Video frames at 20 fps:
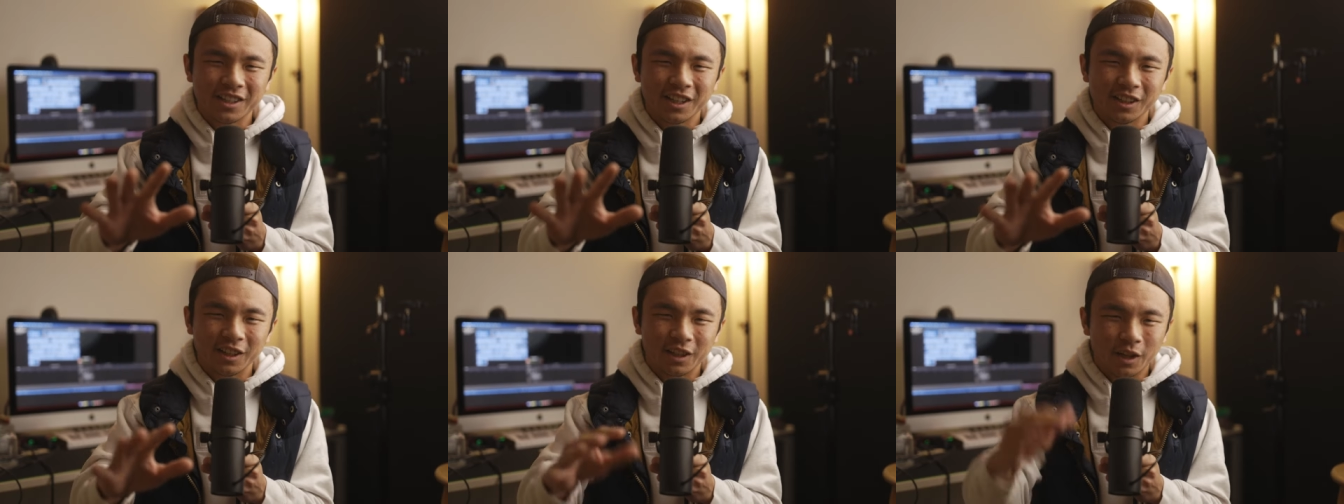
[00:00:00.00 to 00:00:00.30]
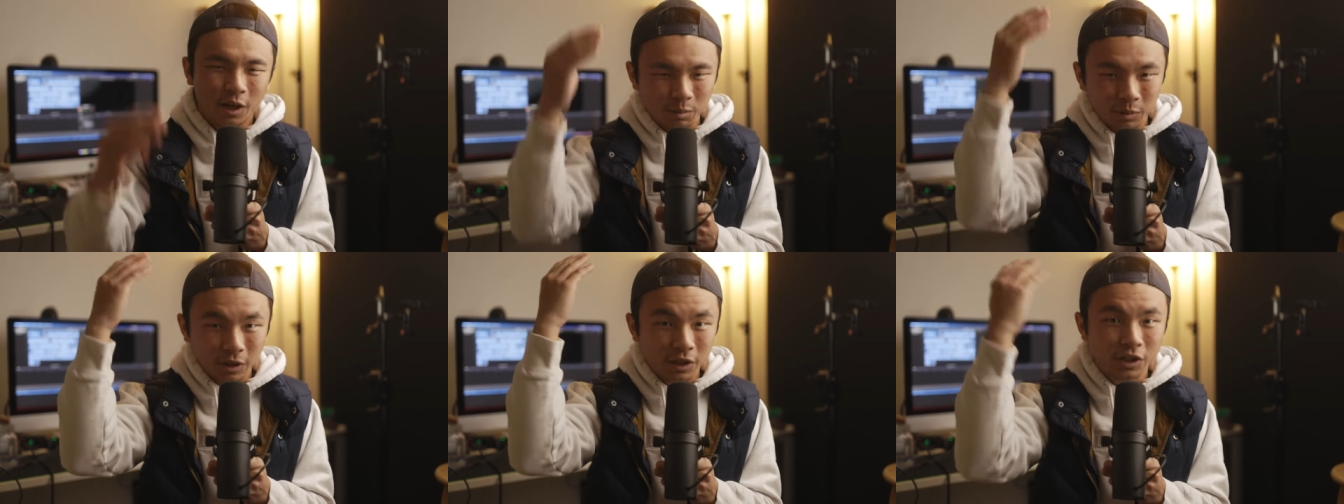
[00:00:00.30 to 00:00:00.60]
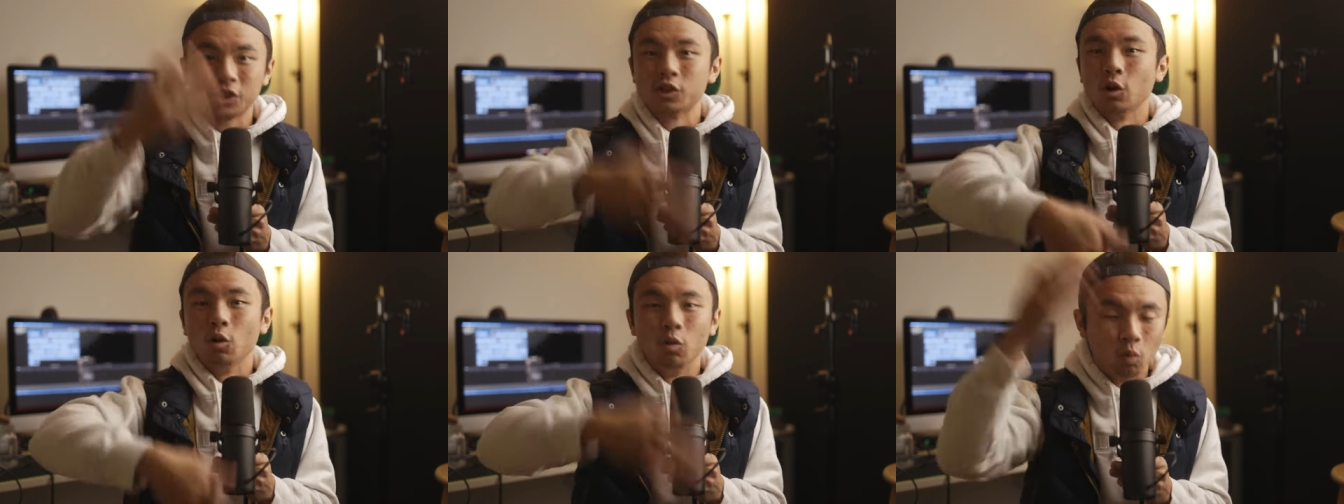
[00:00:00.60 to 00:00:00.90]
that like I'm like
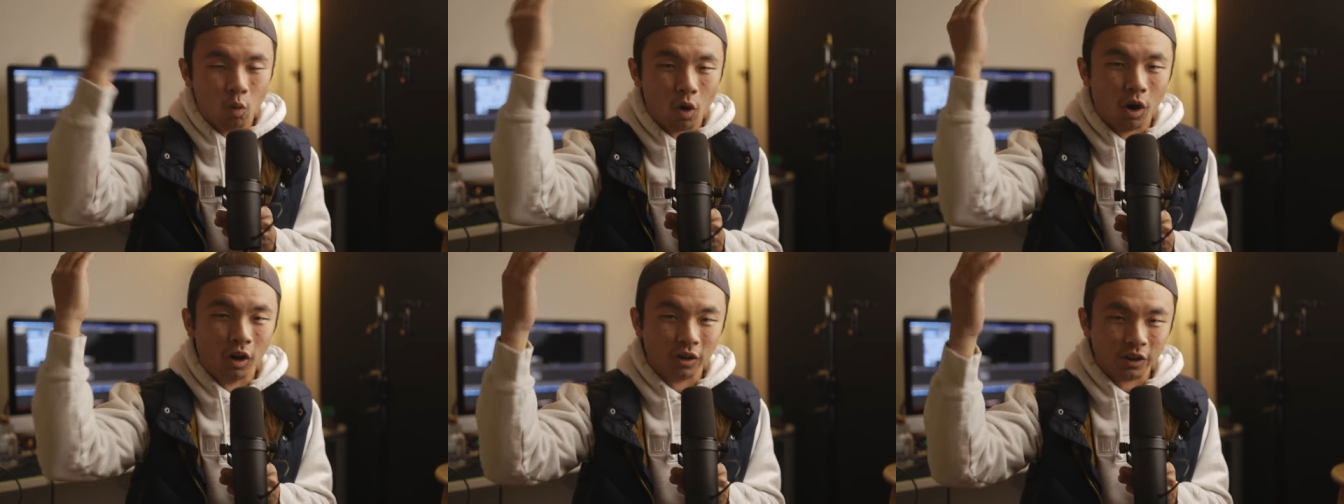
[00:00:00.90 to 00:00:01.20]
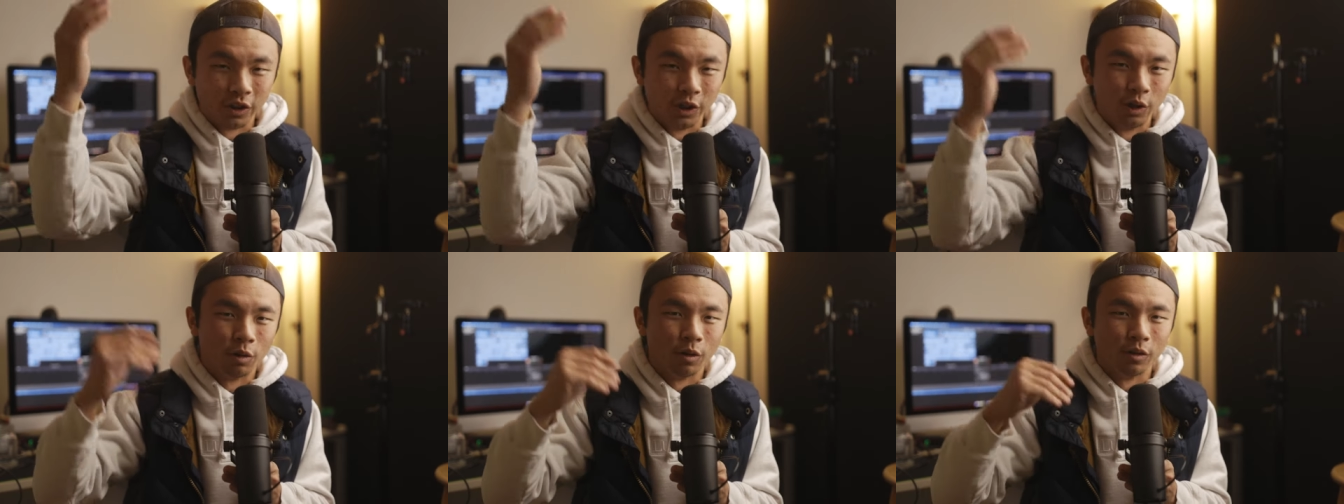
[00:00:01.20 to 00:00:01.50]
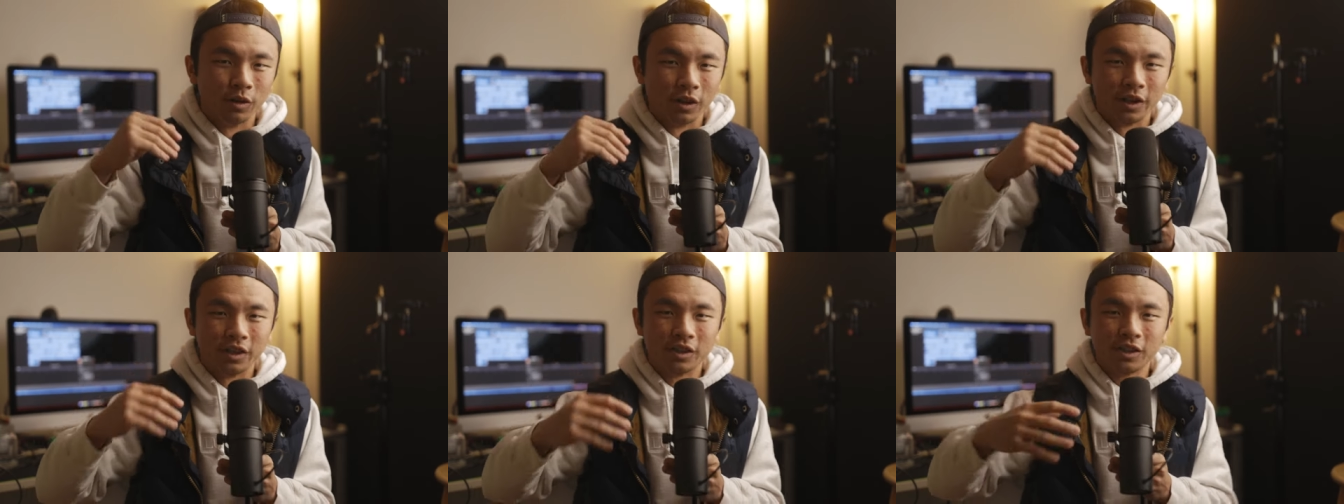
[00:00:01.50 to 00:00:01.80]
stonewalling you
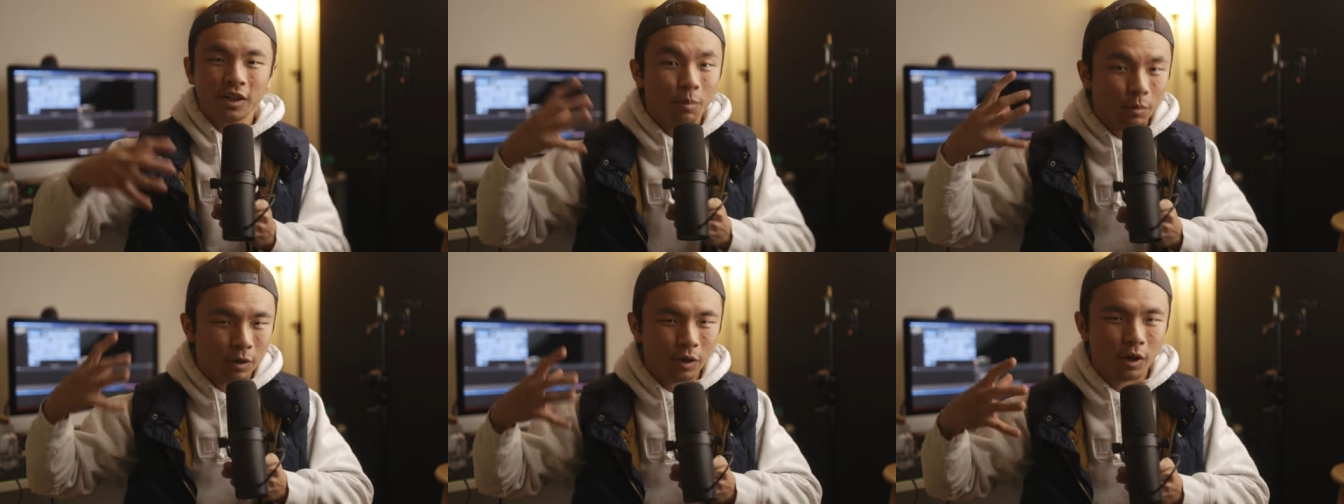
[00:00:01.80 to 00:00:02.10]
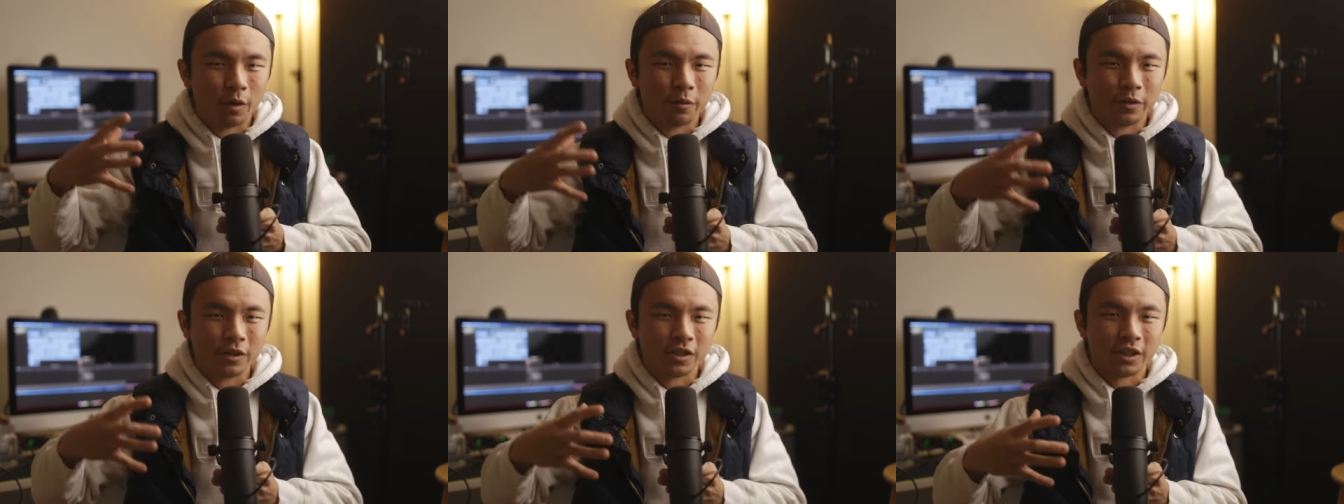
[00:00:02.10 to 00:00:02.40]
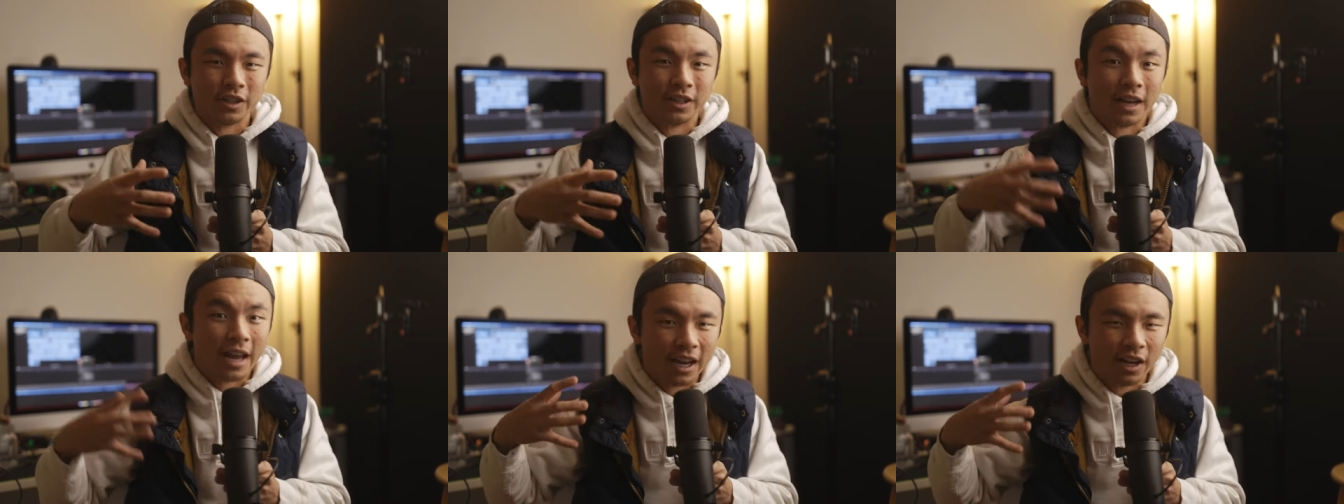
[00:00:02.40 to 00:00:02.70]
and like coming off as
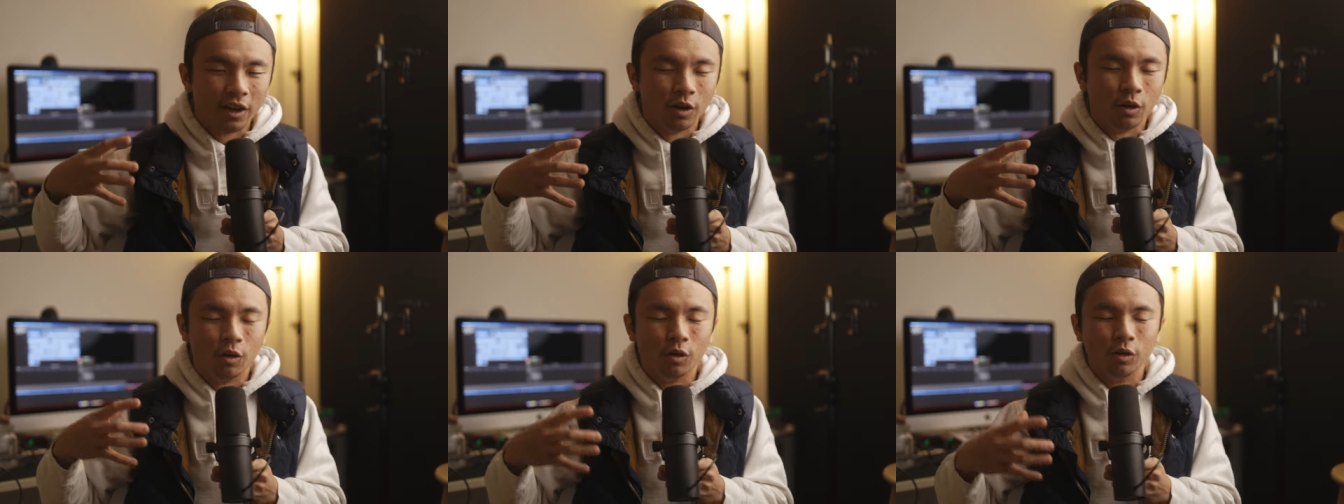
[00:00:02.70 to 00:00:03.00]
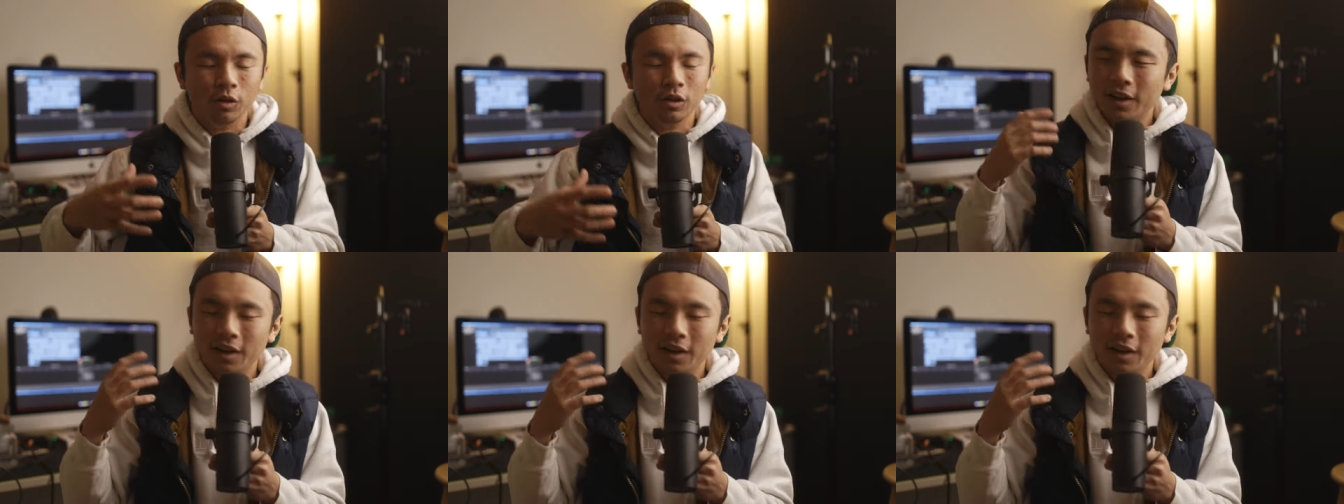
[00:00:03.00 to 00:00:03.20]
like an a-hole.